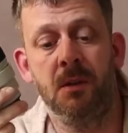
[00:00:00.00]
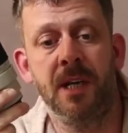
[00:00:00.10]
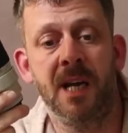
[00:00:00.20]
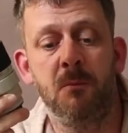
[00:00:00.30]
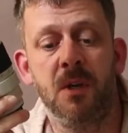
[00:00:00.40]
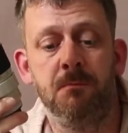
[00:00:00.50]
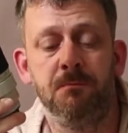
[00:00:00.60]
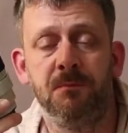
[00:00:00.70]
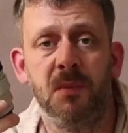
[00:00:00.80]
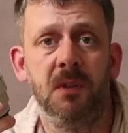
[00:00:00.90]
on your camera,
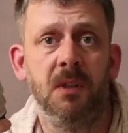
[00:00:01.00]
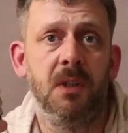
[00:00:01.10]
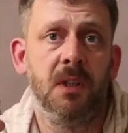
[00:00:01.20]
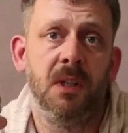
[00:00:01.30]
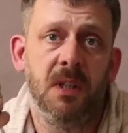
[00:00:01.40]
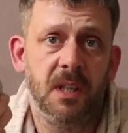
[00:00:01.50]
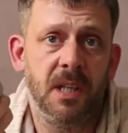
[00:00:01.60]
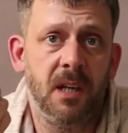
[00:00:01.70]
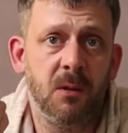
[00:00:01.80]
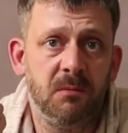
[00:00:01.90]

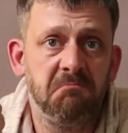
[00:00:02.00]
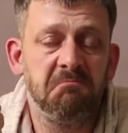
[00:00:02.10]
you know,